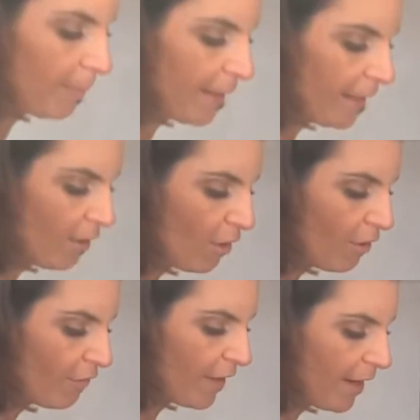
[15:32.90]
bit of
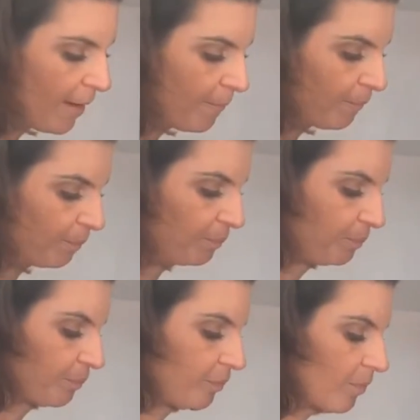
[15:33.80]
um,
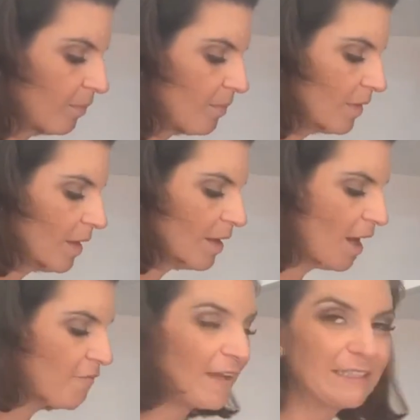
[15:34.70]
a
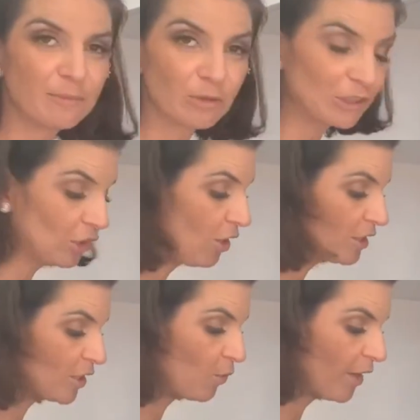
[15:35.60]
vegetable stock,
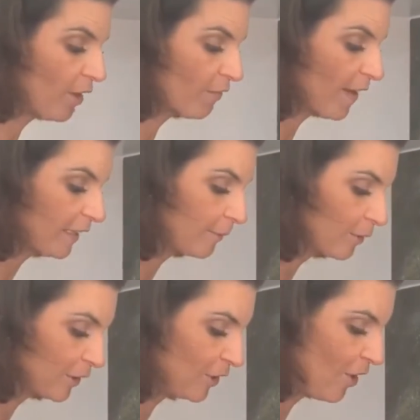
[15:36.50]
so one whole vegetable
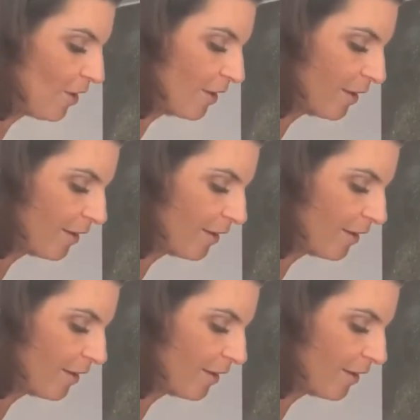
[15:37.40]
stock.